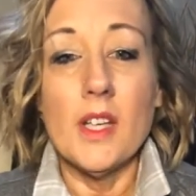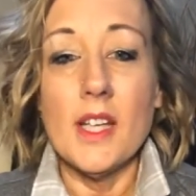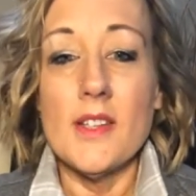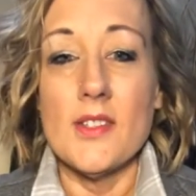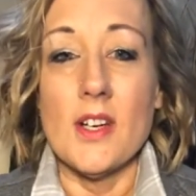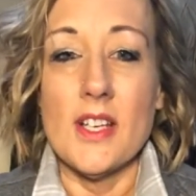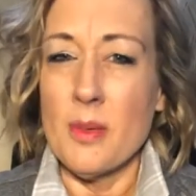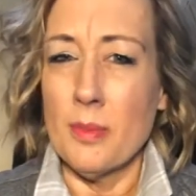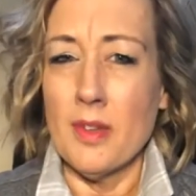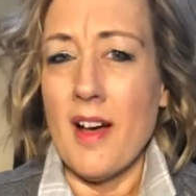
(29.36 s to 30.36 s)
started
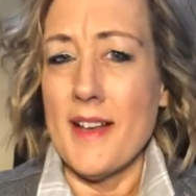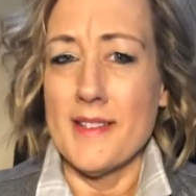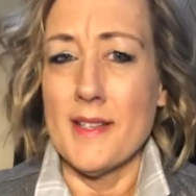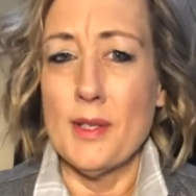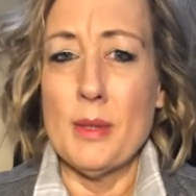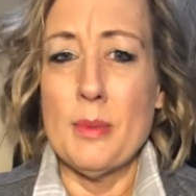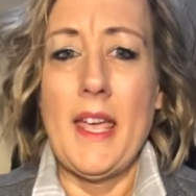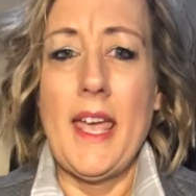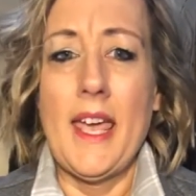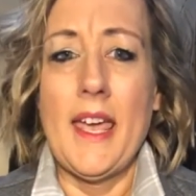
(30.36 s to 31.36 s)
to blossom,
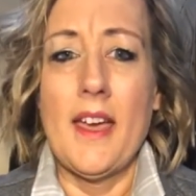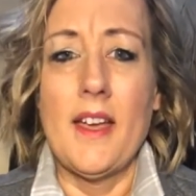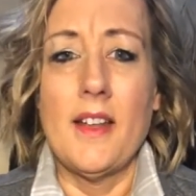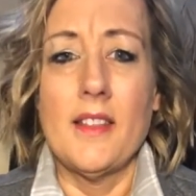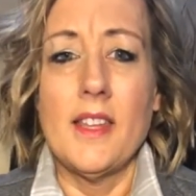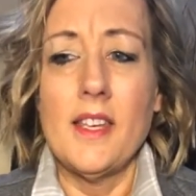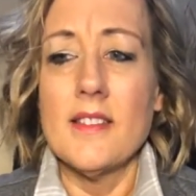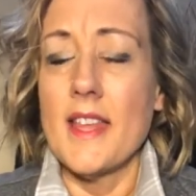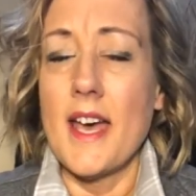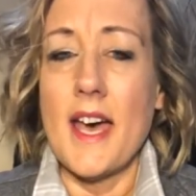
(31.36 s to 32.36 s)
and
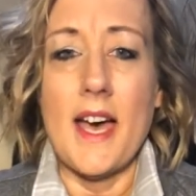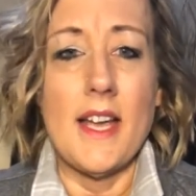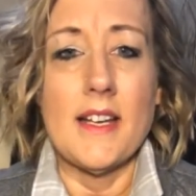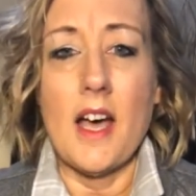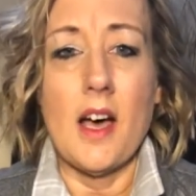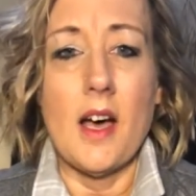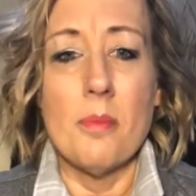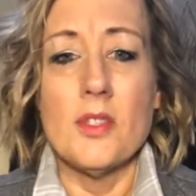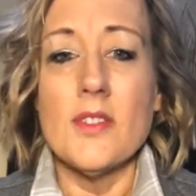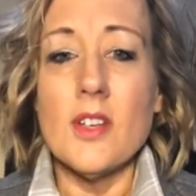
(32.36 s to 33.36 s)
things that
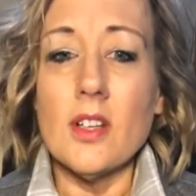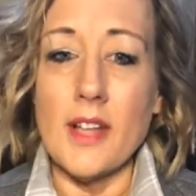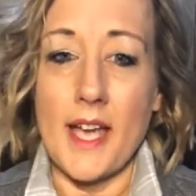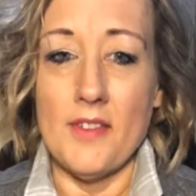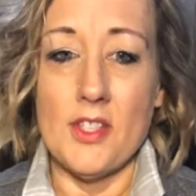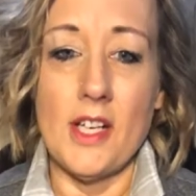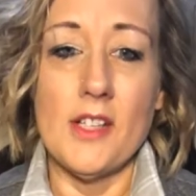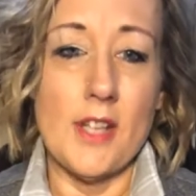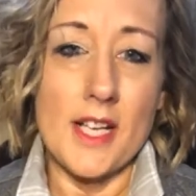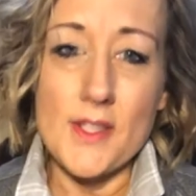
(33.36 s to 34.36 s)
just are life
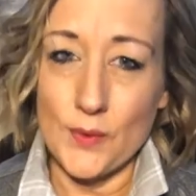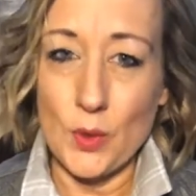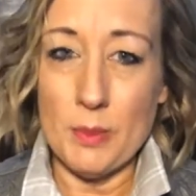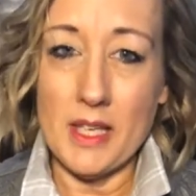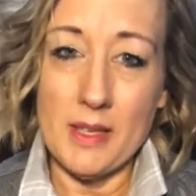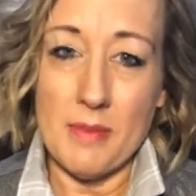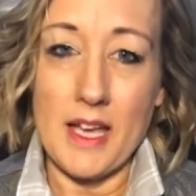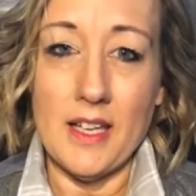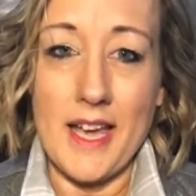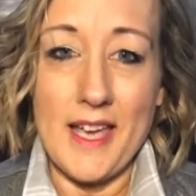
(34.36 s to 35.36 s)
transforming in my
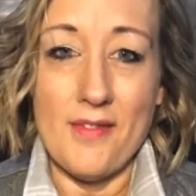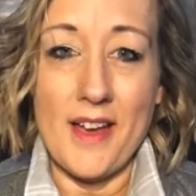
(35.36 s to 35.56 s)
life.